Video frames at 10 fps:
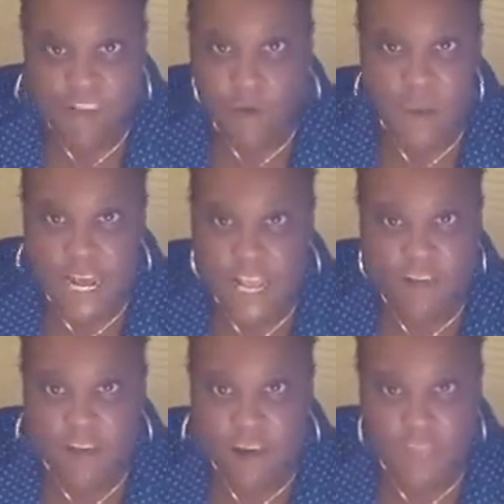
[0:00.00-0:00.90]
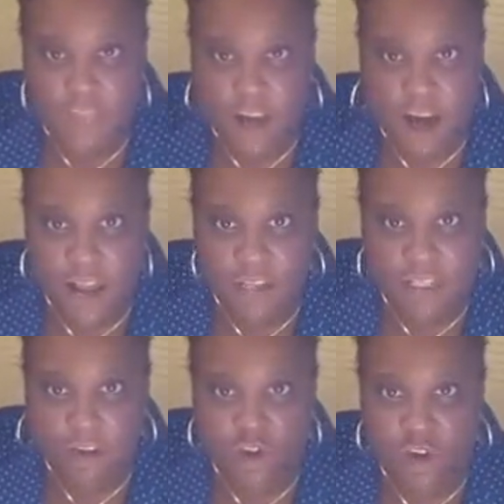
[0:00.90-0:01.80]
that we need to know that God is
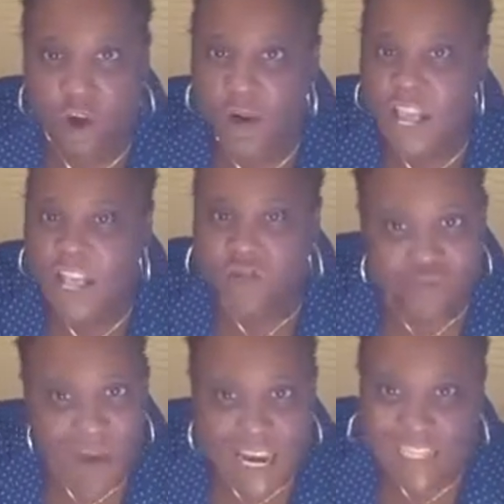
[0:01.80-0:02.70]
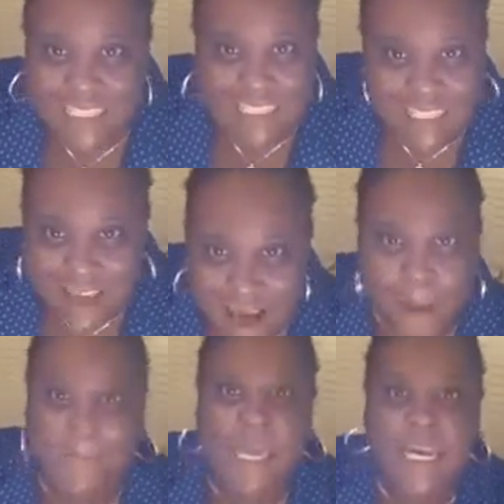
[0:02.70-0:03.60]
in control is really just
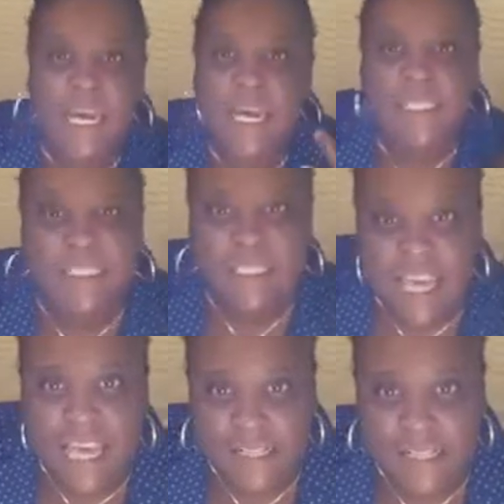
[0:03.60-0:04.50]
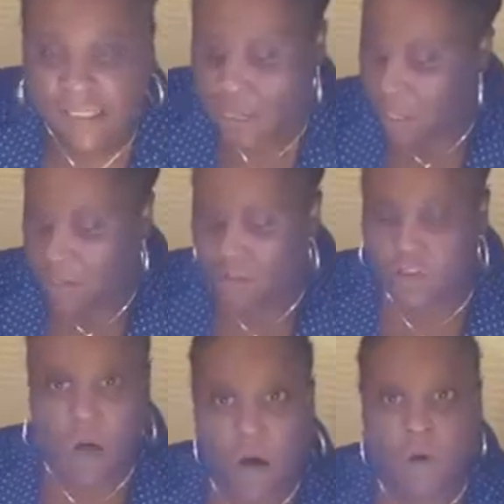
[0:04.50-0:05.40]
common sense.
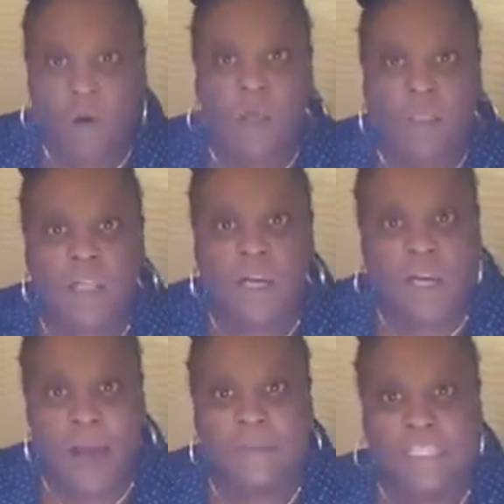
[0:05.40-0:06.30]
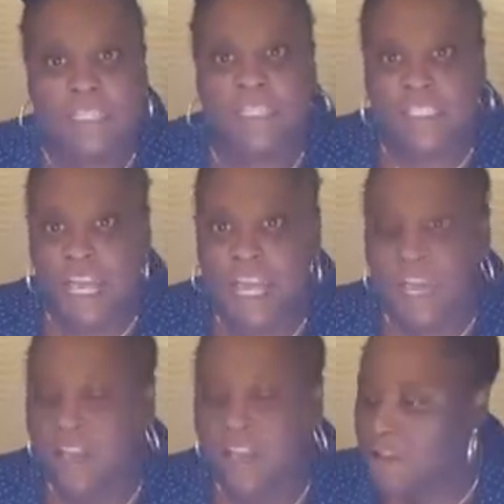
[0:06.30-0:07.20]
So the common sense
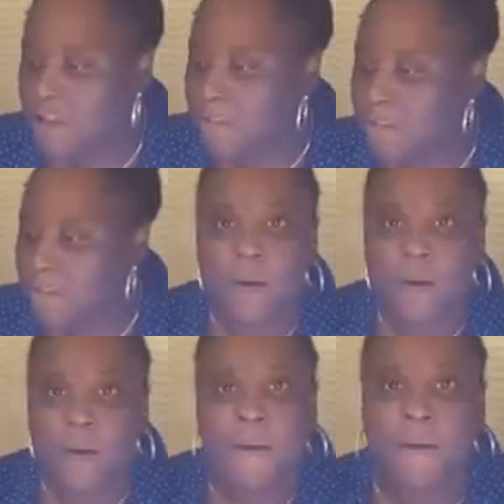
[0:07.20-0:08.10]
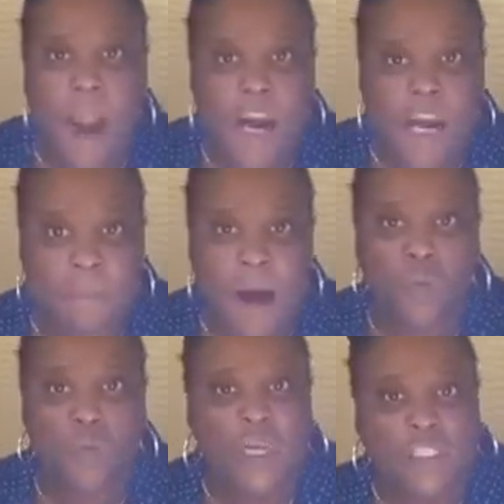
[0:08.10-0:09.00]
thing is, especially when people argue
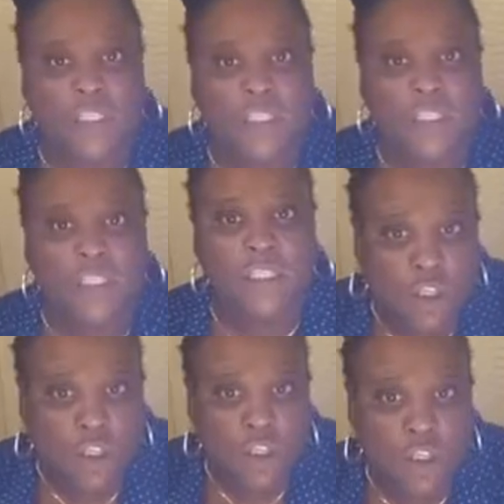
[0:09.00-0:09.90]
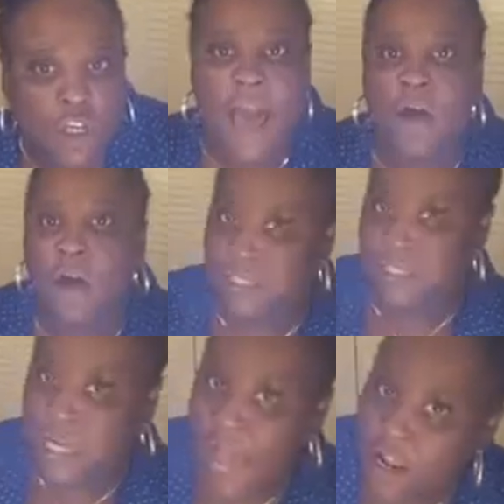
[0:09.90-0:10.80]
about what's on the nutritional guide,
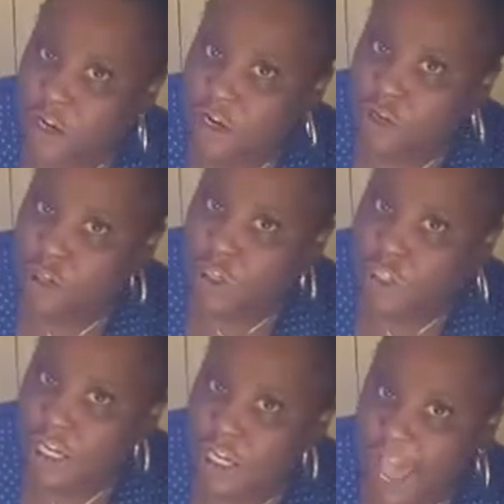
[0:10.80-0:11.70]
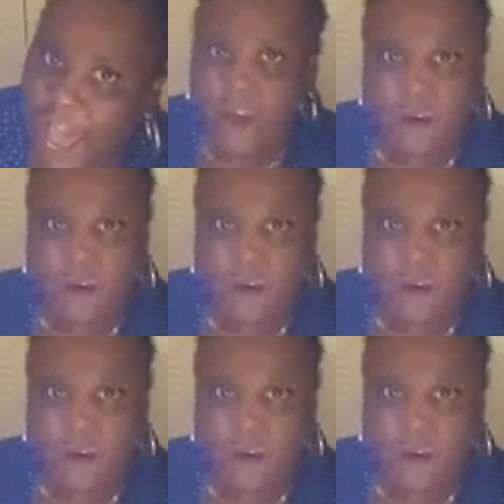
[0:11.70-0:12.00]
what's not on the nutritional guide,